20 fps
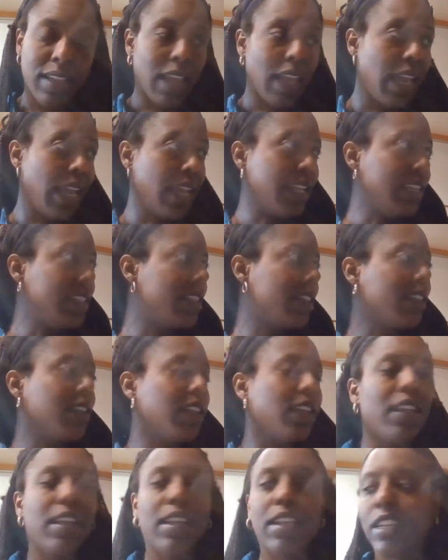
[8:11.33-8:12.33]
And it's
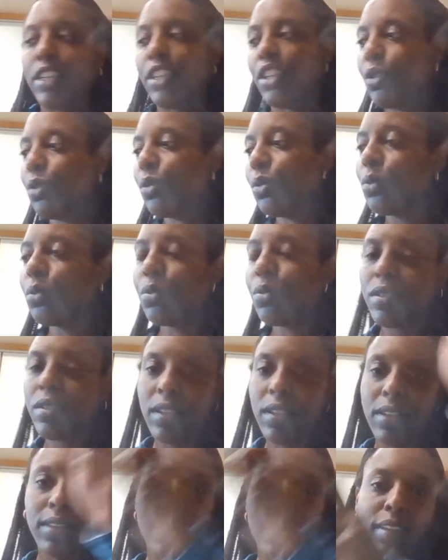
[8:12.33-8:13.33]
use
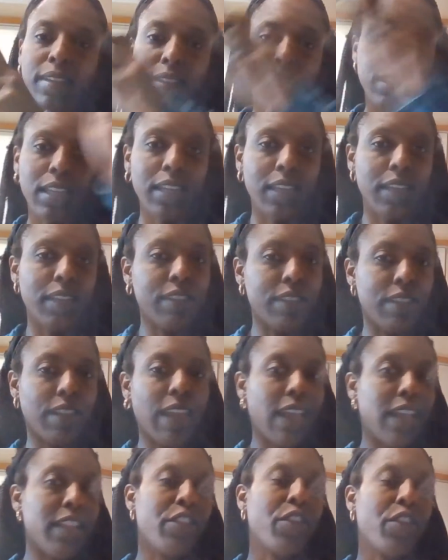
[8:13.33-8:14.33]
things
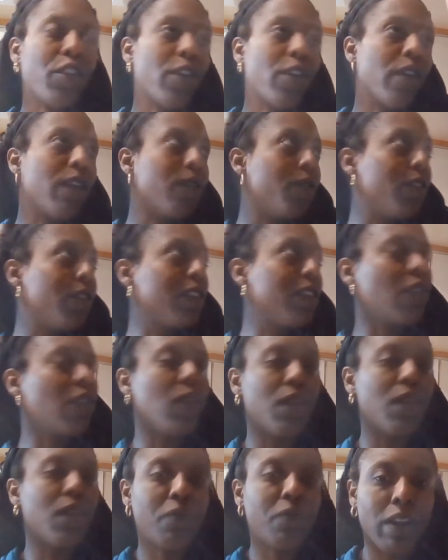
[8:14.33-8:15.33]
in your physical
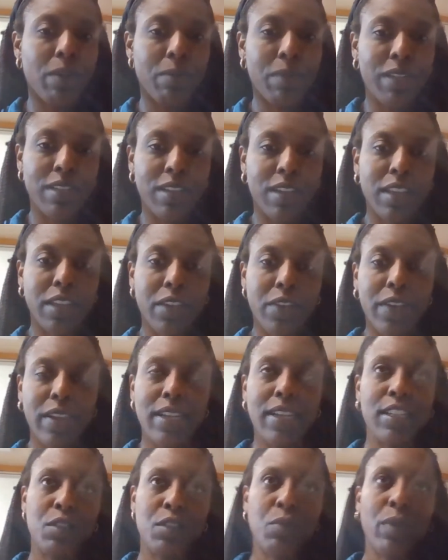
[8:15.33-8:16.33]
environment to clear
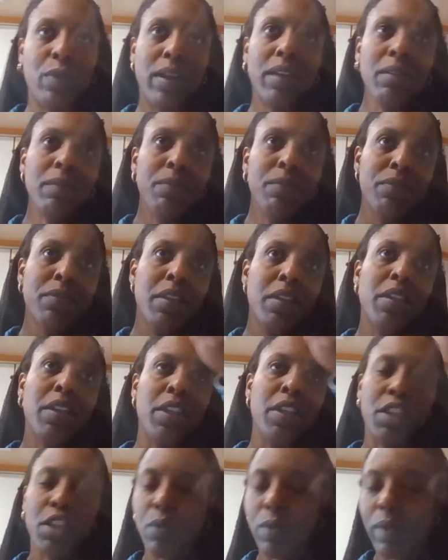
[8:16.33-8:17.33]
it as well.
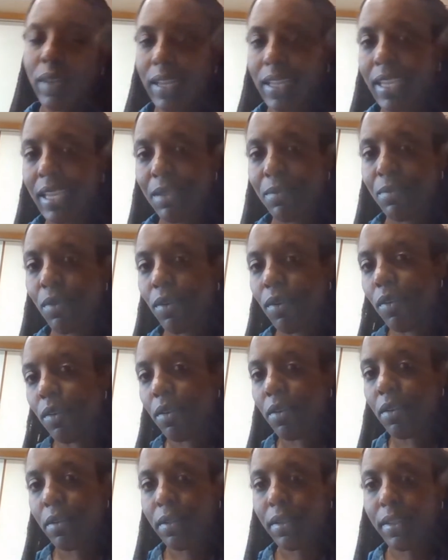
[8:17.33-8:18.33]
You want to keep
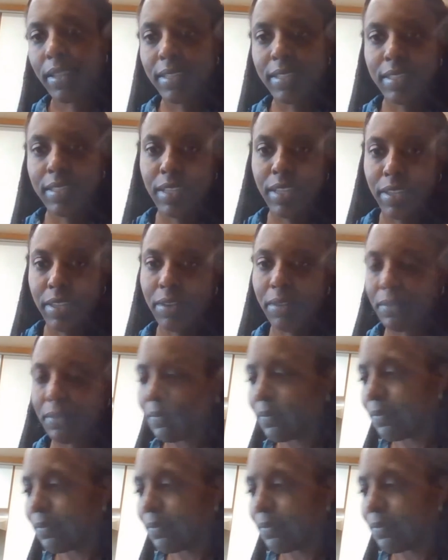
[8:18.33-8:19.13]
all this clear.